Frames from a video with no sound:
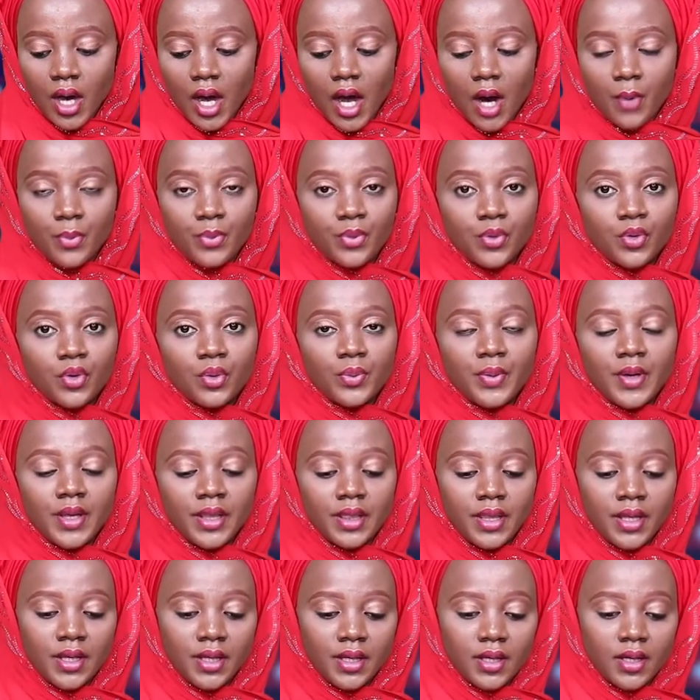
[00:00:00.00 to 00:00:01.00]
approving
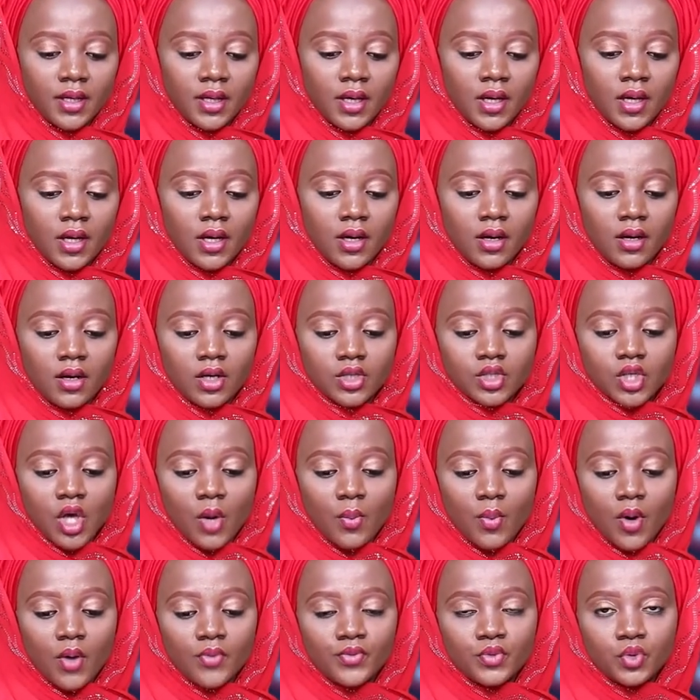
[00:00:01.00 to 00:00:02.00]
the
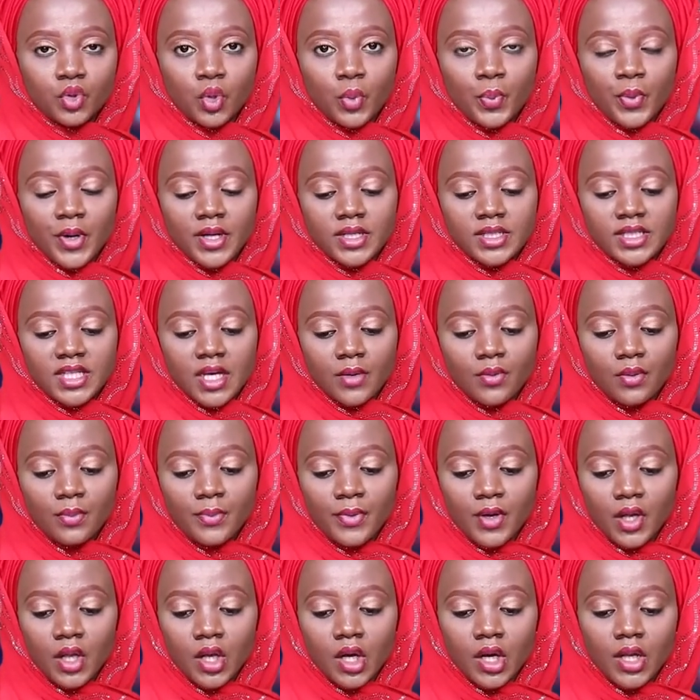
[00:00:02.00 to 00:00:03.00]
sum of 2.7
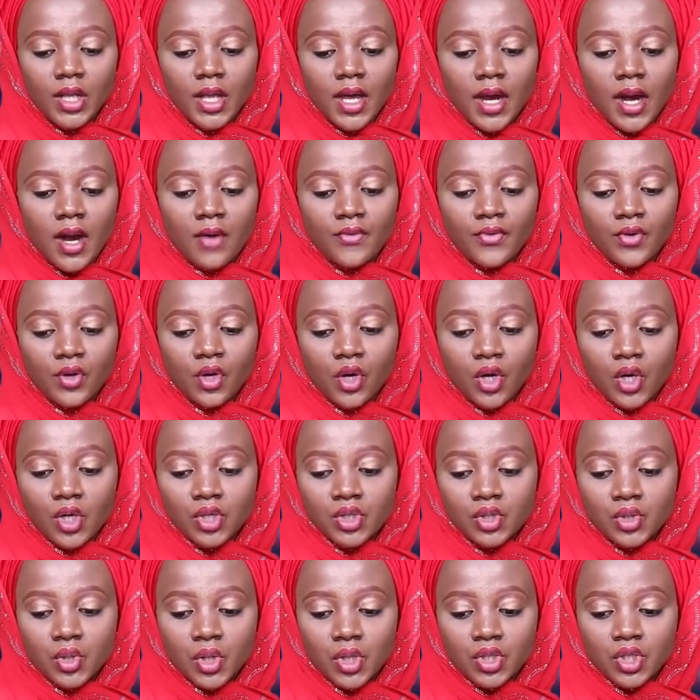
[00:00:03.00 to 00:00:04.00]
billion naira for the
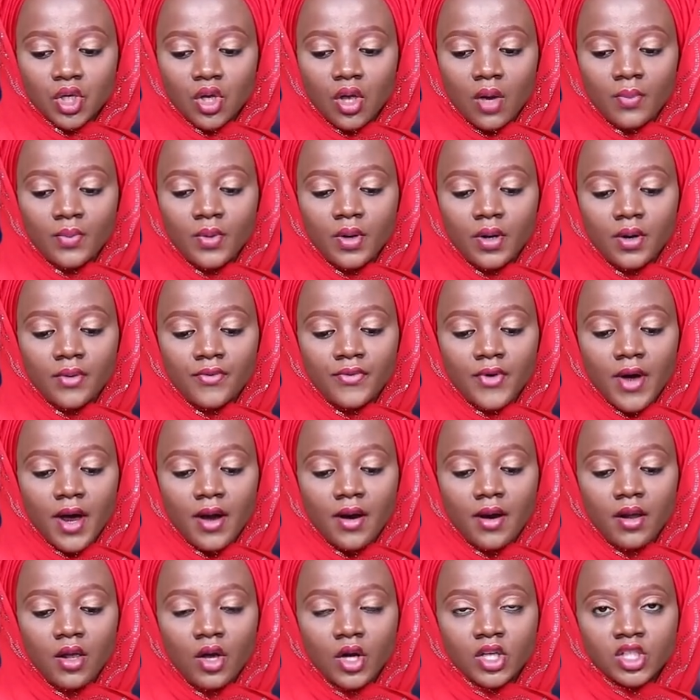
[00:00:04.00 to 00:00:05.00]
construction of the
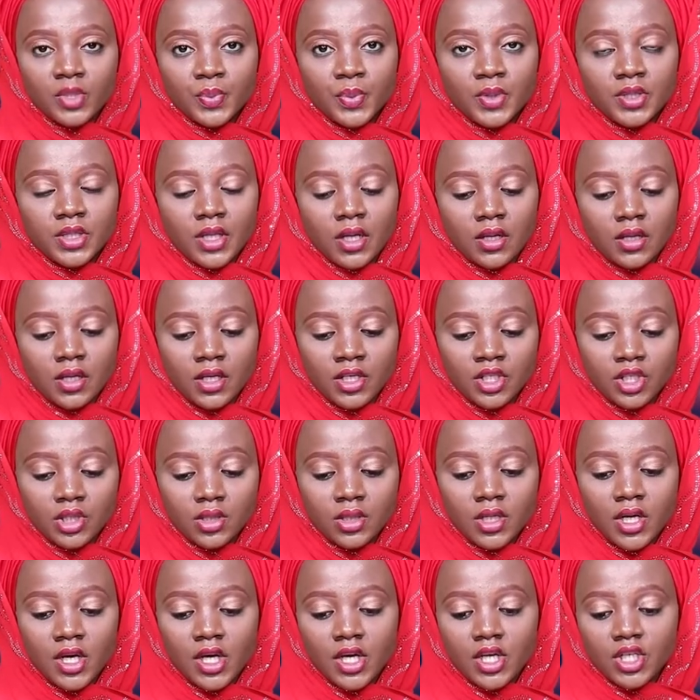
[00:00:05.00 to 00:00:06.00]
referral hospital in
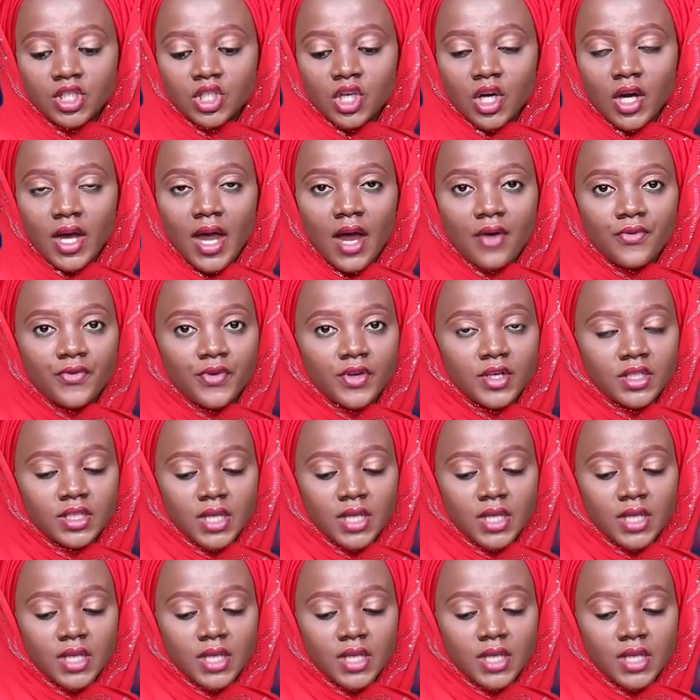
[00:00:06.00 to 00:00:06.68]
Shinkafi